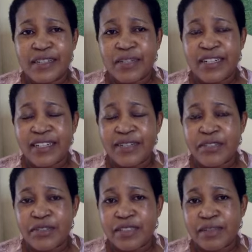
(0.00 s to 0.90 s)
our love
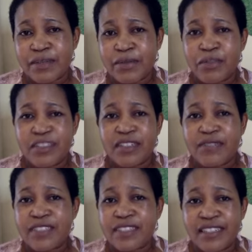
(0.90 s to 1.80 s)
to other people, which
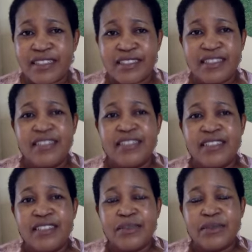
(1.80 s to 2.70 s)
I've done.
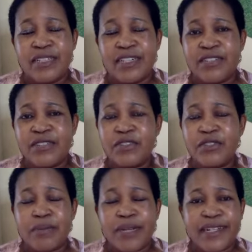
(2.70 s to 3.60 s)
I used
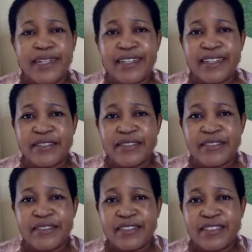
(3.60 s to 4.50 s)
to buy love.
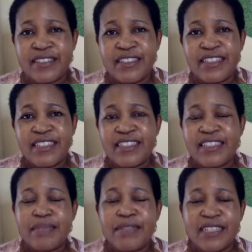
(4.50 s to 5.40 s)

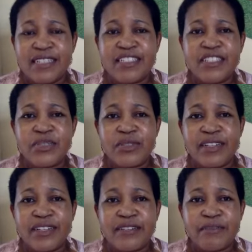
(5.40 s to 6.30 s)
And I'm learning to
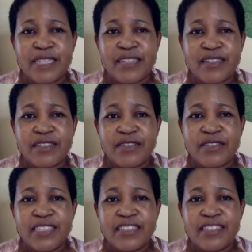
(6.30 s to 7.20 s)
love myself
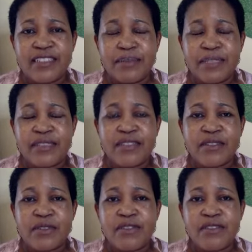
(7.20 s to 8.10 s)
on a daily basis
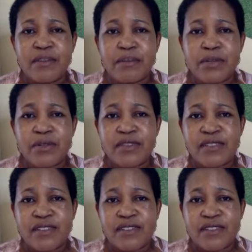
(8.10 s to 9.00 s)
because it's a
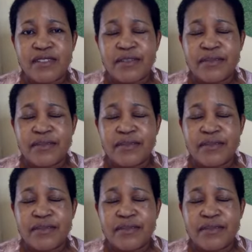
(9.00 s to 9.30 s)
process.